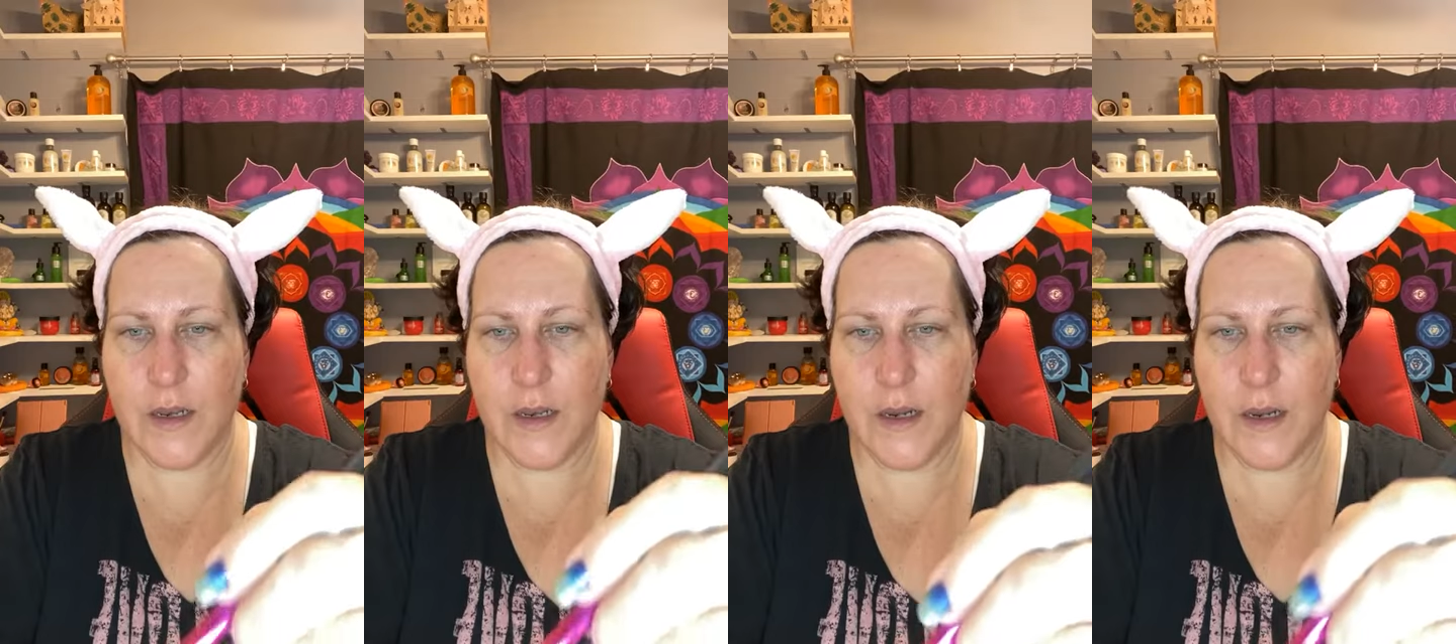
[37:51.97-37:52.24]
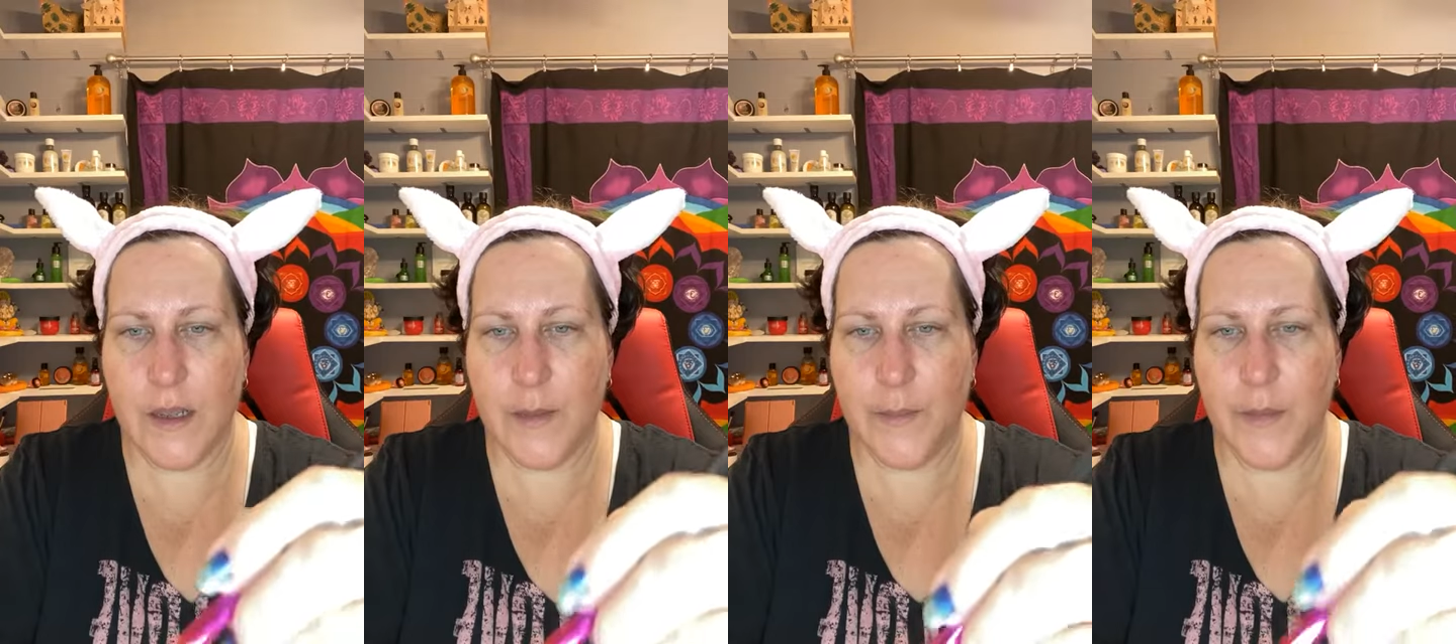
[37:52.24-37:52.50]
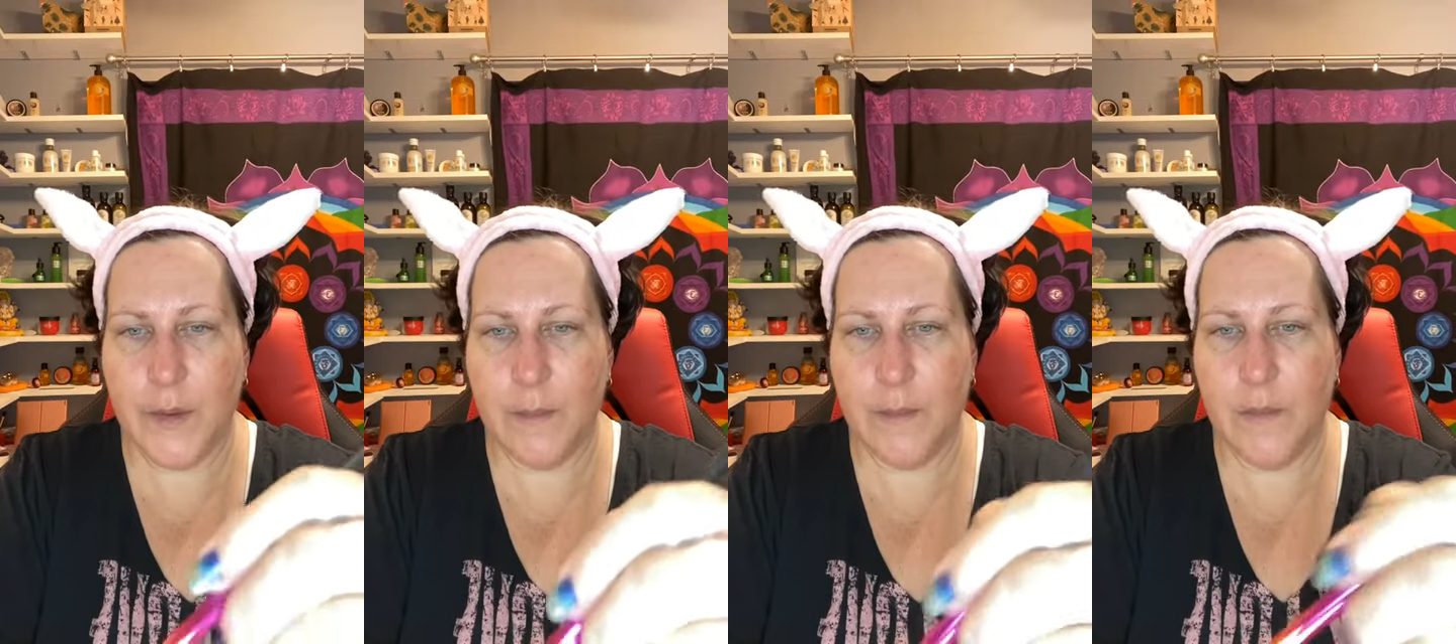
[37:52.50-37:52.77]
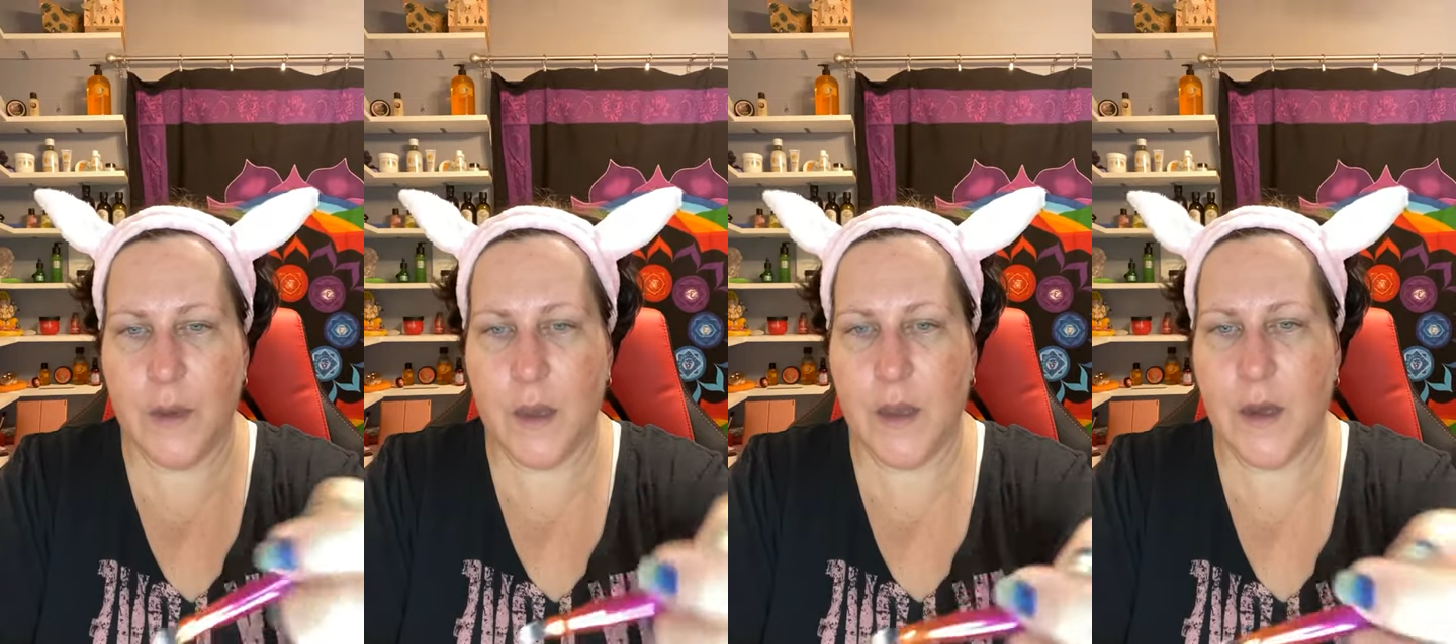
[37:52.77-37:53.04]
lip
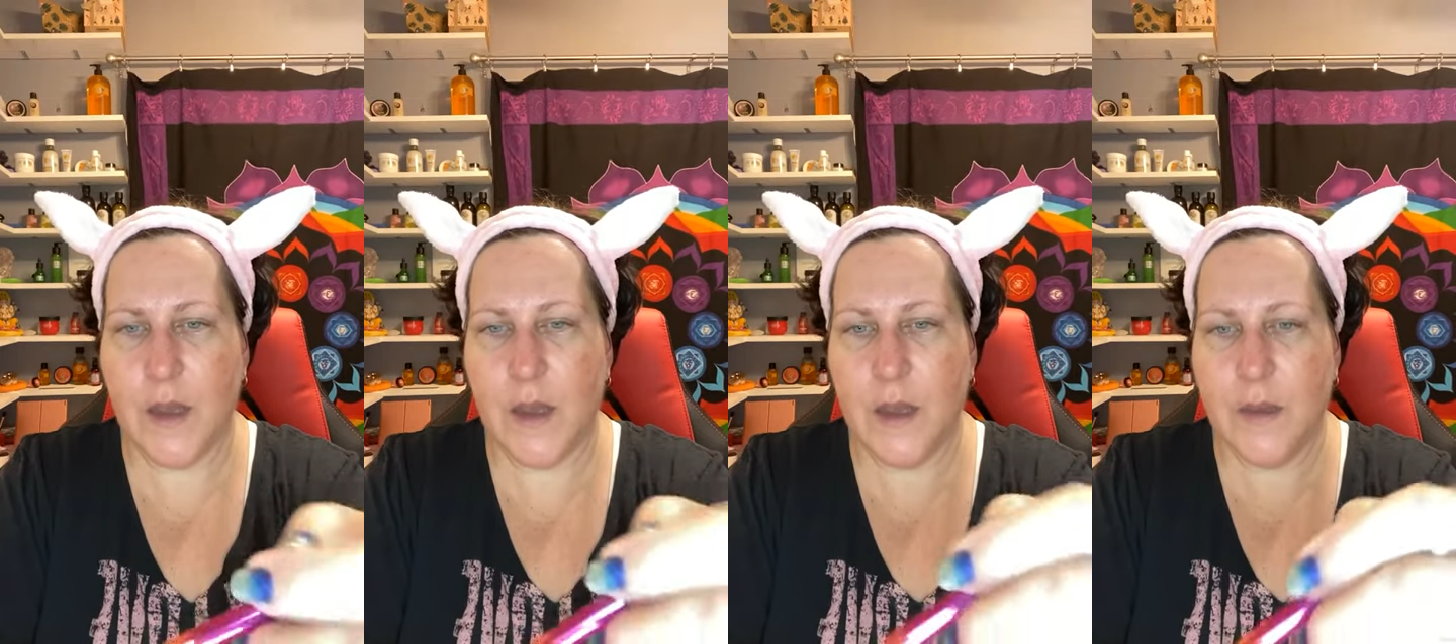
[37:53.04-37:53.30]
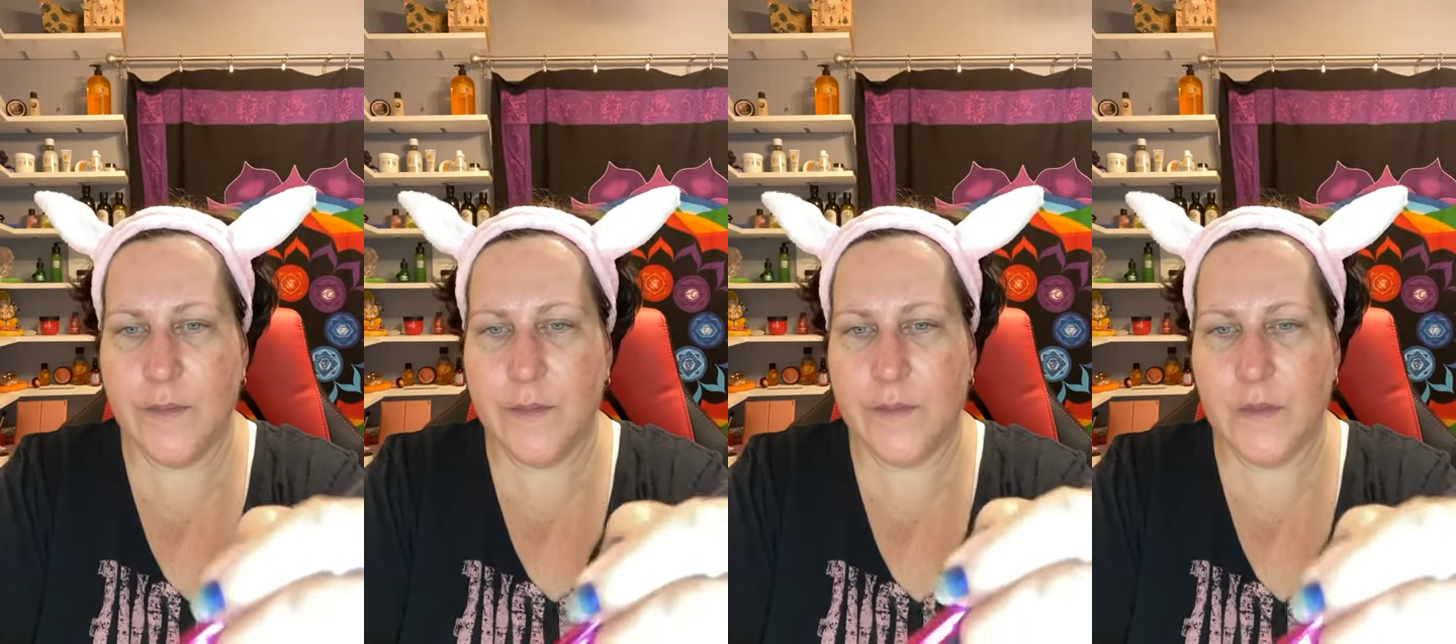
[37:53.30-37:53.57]
butter.